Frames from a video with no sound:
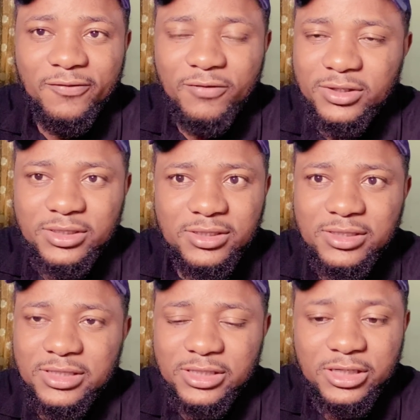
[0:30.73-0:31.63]
the first
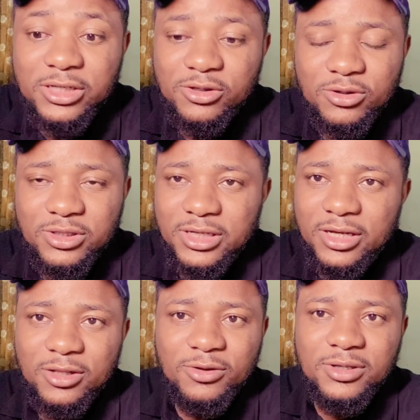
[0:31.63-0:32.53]
thing she's gonna
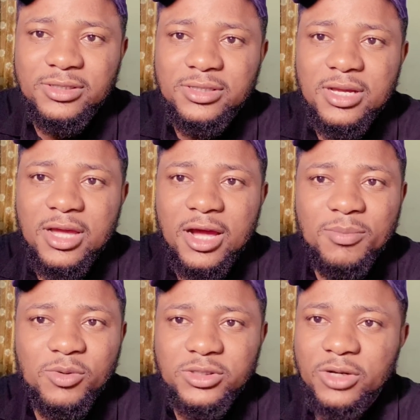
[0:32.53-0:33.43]
tell you is
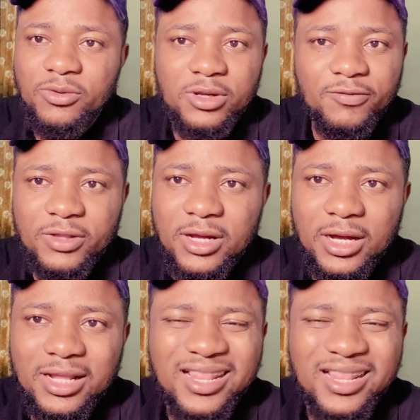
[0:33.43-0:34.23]
how much are you giving her.